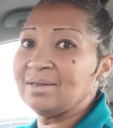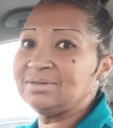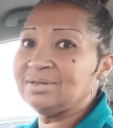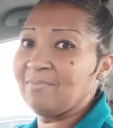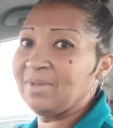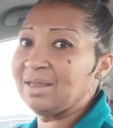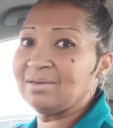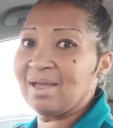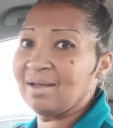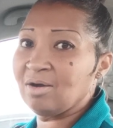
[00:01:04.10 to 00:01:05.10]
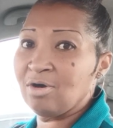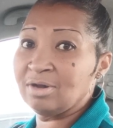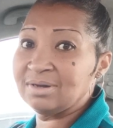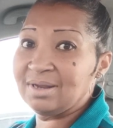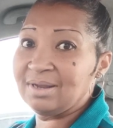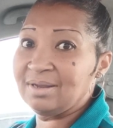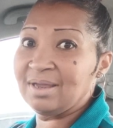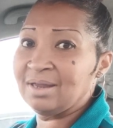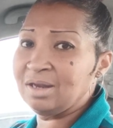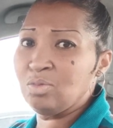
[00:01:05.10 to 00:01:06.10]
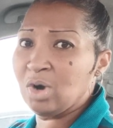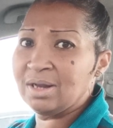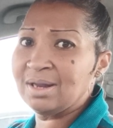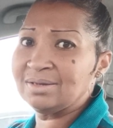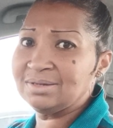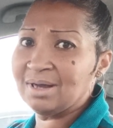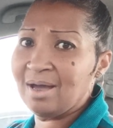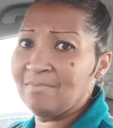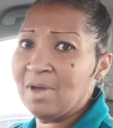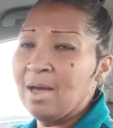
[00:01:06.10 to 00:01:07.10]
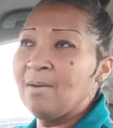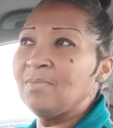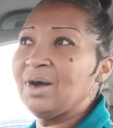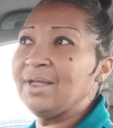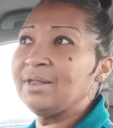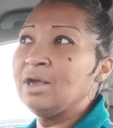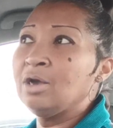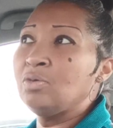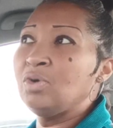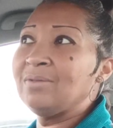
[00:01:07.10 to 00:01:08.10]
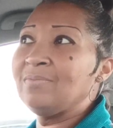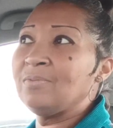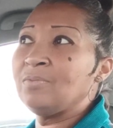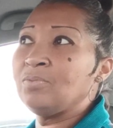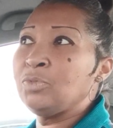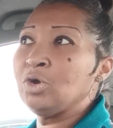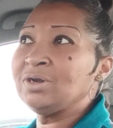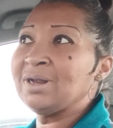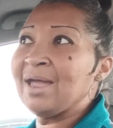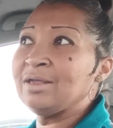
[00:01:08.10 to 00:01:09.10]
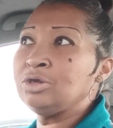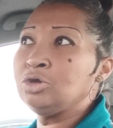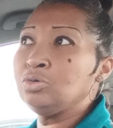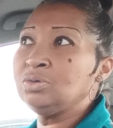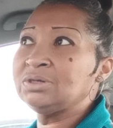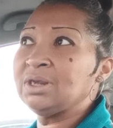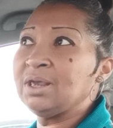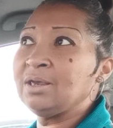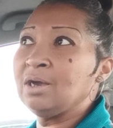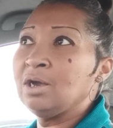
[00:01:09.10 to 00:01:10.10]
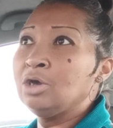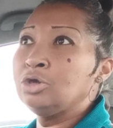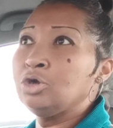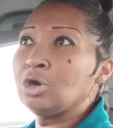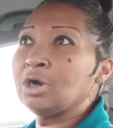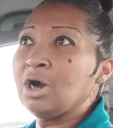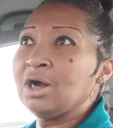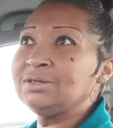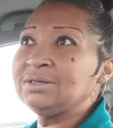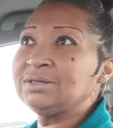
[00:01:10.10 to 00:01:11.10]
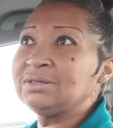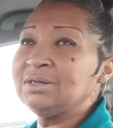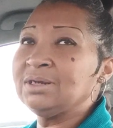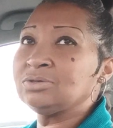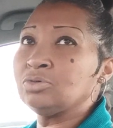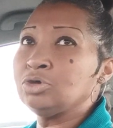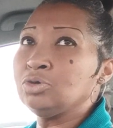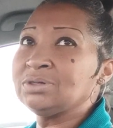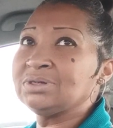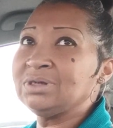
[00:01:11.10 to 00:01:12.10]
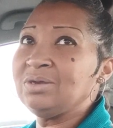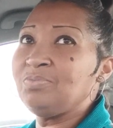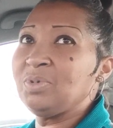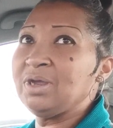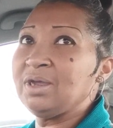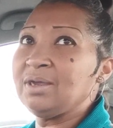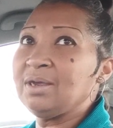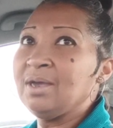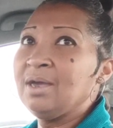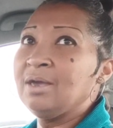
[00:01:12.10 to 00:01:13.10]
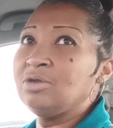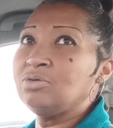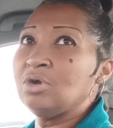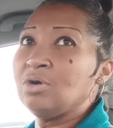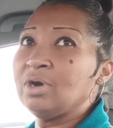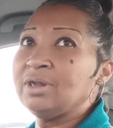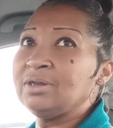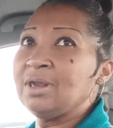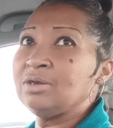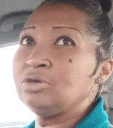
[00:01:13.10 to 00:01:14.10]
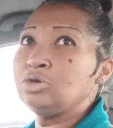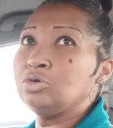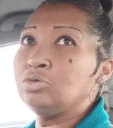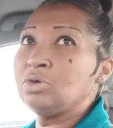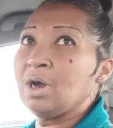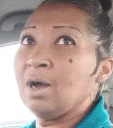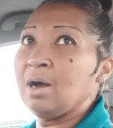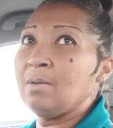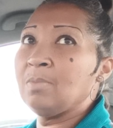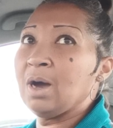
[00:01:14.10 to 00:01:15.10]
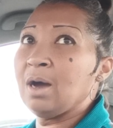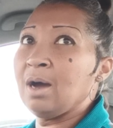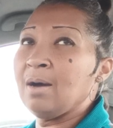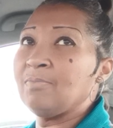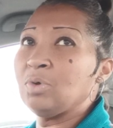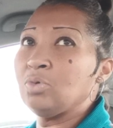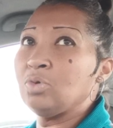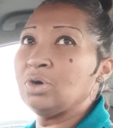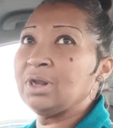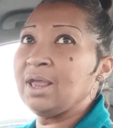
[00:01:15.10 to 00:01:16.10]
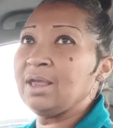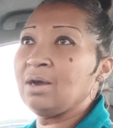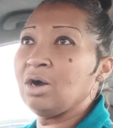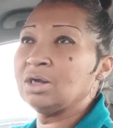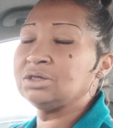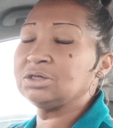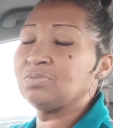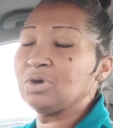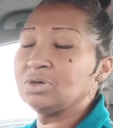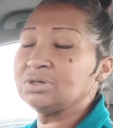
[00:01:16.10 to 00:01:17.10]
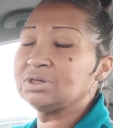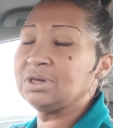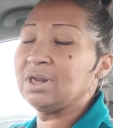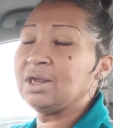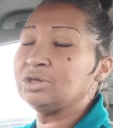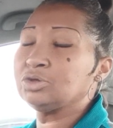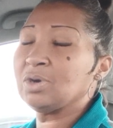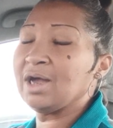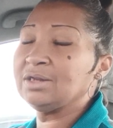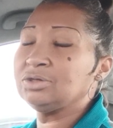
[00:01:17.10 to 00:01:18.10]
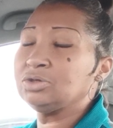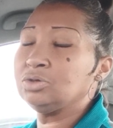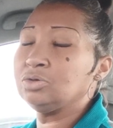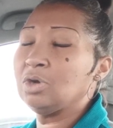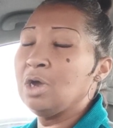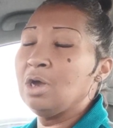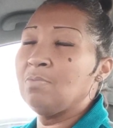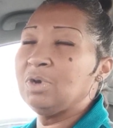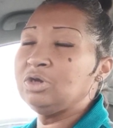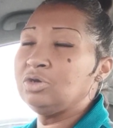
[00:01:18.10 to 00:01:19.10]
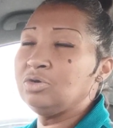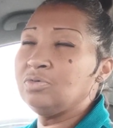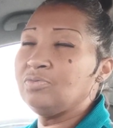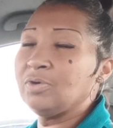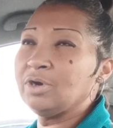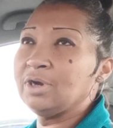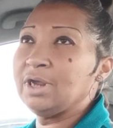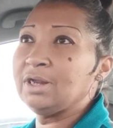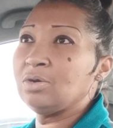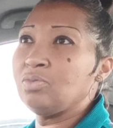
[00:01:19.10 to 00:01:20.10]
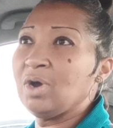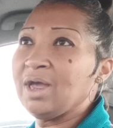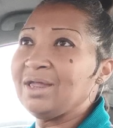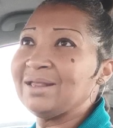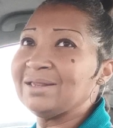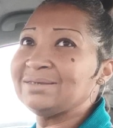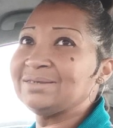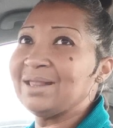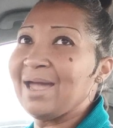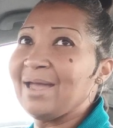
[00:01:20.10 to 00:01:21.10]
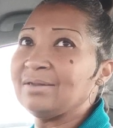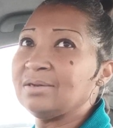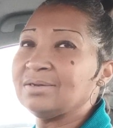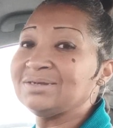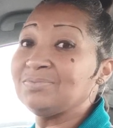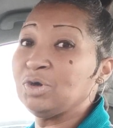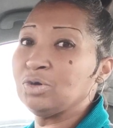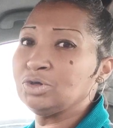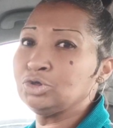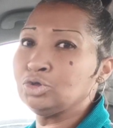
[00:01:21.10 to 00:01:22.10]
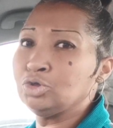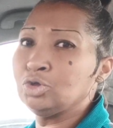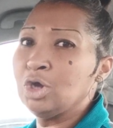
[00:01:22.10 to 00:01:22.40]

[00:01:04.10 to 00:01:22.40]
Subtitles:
dummy. Not calling anyone dumb, but when you're not using your consciousness or you're sleeping, you know, and then you come up on a conscious person and try to maneuver in a way that's not spiritual,